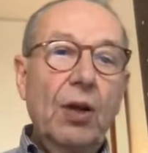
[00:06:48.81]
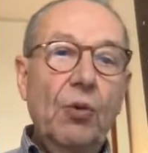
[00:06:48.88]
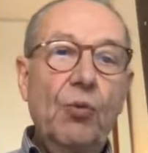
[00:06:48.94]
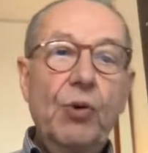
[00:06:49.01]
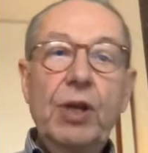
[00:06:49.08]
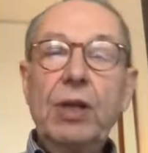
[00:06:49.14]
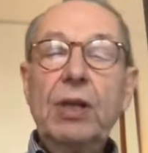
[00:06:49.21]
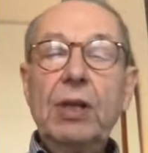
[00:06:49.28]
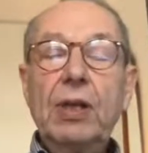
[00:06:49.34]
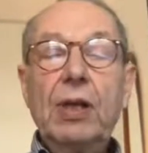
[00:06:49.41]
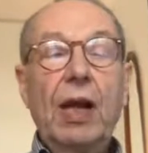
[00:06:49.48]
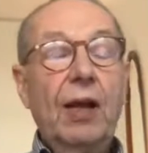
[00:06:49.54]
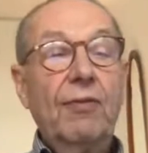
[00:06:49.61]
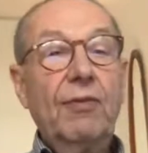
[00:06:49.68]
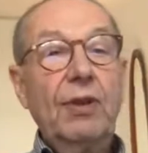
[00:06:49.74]
we
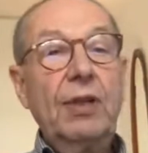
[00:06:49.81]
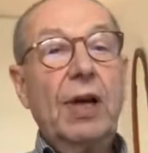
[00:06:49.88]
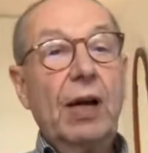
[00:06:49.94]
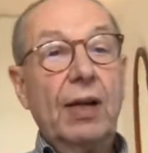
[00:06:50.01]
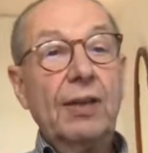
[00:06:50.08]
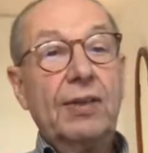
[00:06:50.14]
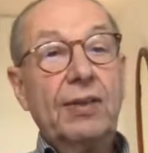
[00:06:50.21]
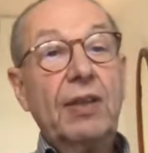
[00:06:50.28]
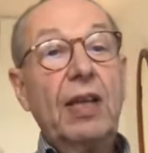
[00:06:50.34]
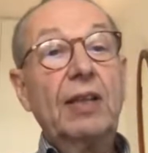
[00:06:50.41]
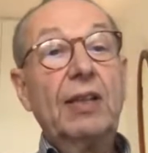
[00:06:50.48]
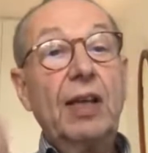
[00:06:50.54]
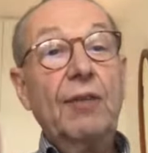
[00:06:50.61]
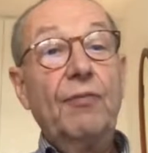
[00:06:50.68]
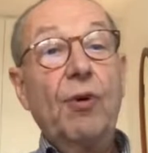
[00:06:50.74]
have an art that
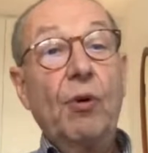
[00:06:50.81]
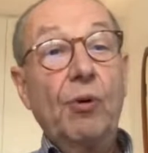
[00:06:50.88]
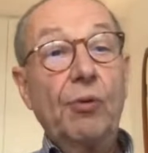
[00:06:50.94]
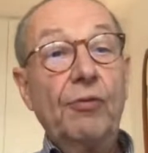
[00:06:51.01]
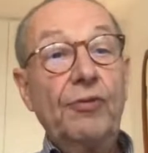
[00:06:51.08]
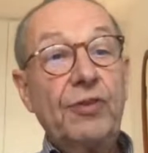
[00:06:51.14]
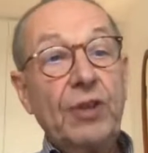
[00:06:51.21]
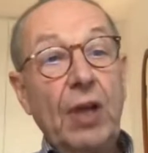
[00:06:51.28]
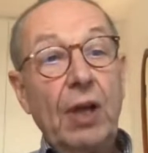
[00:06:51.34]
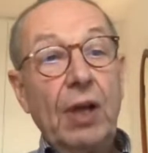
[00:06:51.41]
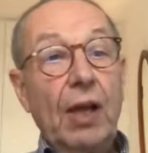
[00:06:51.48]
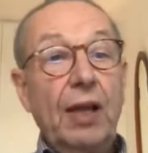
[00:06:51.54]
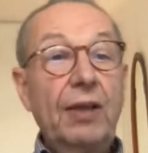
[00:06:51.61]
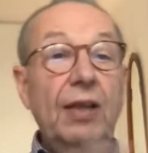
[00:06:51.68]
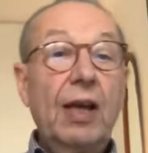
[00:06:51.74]
evolves
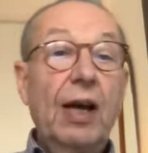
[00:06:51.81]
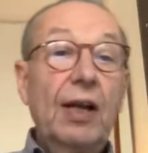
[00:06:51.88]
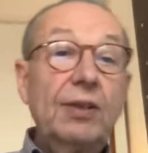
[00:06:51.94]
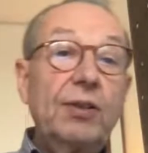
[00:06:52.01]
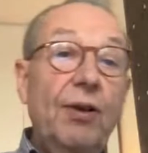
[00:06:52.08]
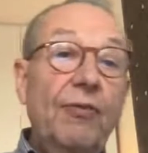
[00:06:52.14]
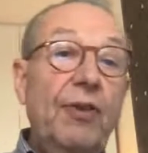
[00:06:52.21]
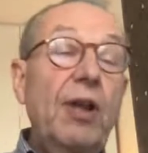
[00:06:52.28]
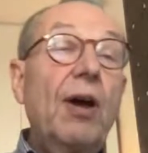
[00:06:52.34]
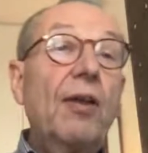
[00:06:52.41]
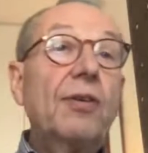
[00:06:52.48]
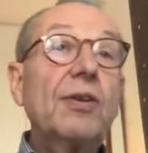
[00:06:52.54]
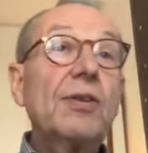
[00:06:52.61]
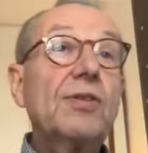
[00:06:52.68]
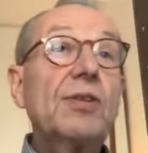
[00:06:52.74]
and the art of the
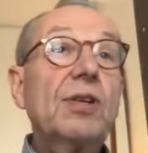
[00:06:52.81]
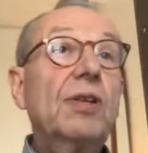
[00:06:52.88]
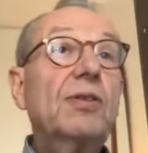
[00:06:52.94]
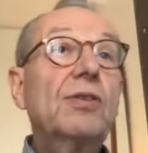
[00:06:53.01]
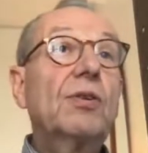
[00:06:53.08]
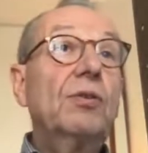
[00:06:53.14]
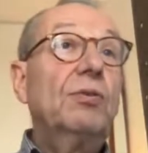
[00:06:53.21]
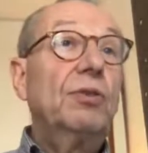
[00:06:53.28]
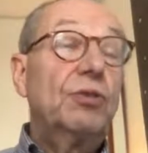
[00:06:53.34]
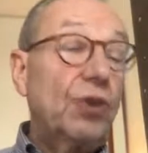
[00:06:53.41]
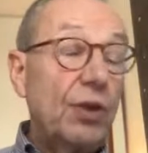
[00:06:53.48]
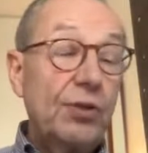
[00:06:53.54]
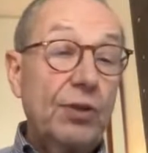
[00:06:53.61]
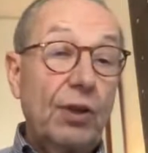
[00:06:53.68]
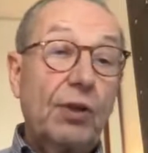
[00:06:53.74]
others is
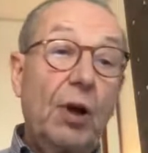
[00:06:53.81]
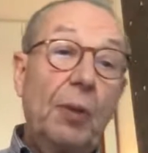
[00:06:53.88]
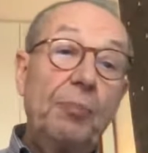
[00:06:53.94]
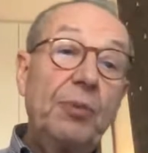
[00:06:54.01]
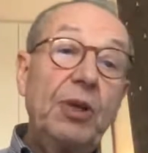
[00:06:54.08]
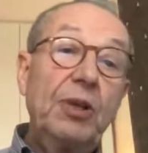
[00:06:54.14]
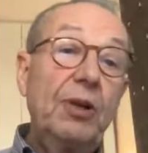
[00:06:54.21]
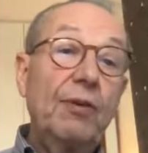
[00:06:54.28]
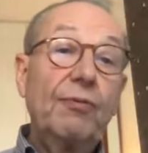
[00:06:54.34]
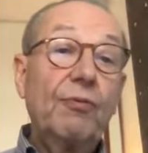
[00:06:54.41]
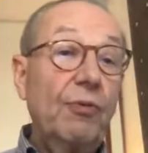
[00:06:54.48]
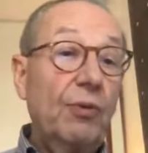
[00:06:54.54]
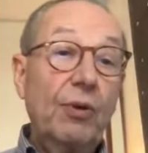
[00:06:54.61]
just a copy of